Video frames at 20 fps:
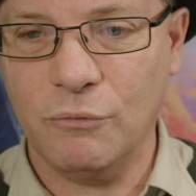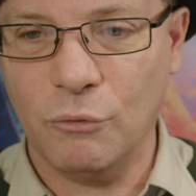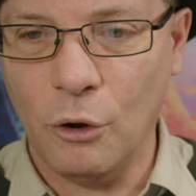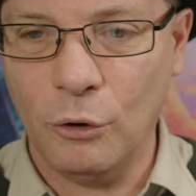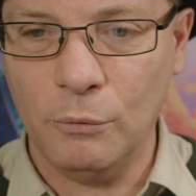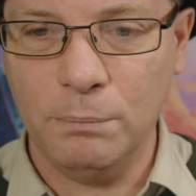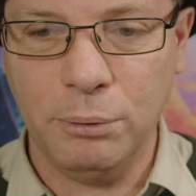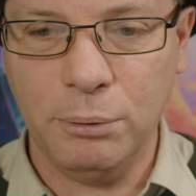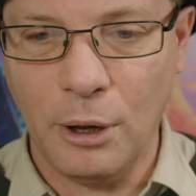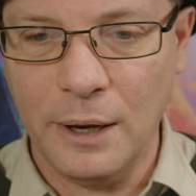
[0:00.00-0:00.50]
of
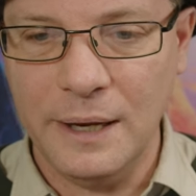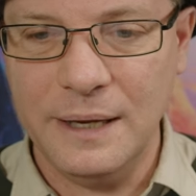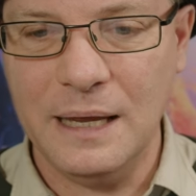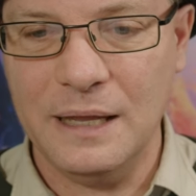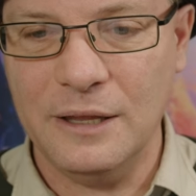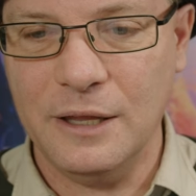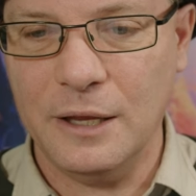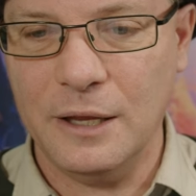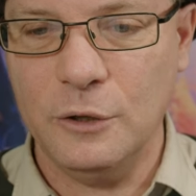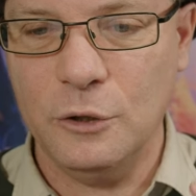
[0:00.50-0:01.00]
role play
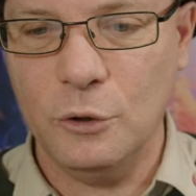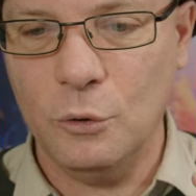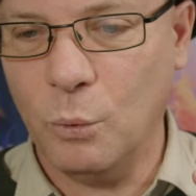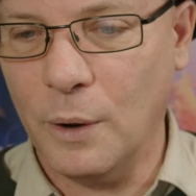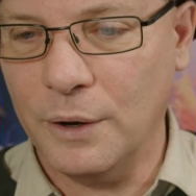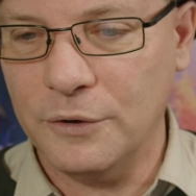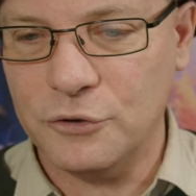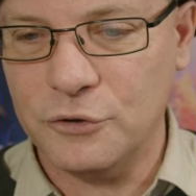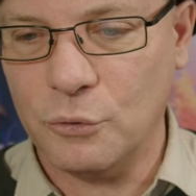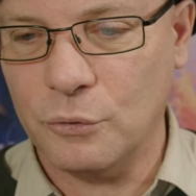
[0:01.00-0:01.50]
and that you
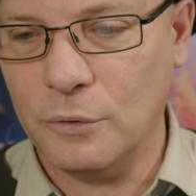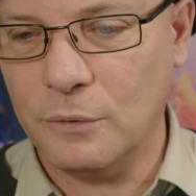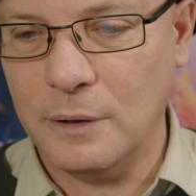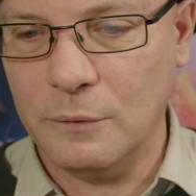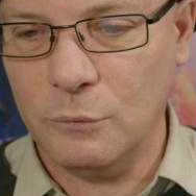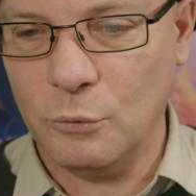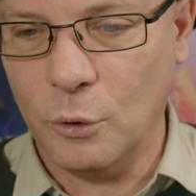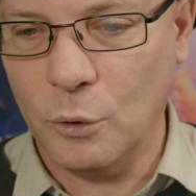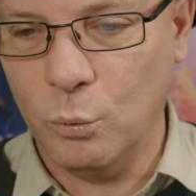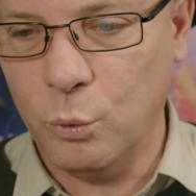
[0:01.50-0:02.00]
want to re
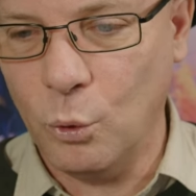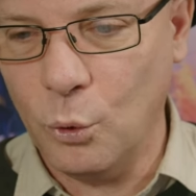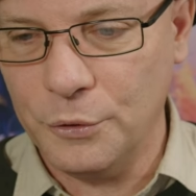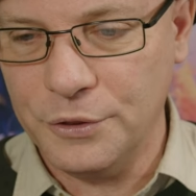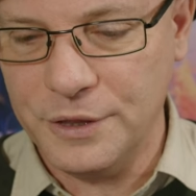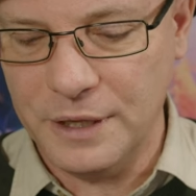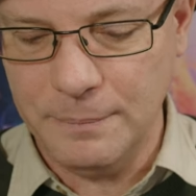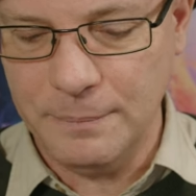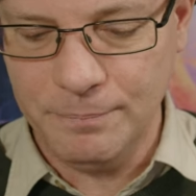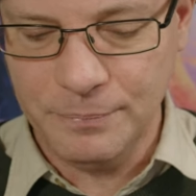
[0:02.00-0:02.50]

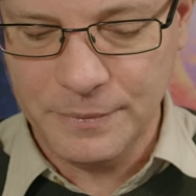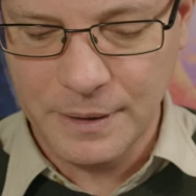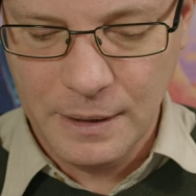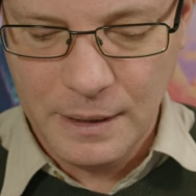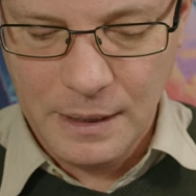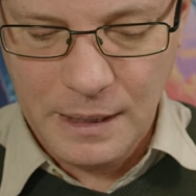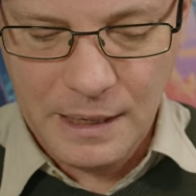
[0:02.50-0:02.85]
reward them,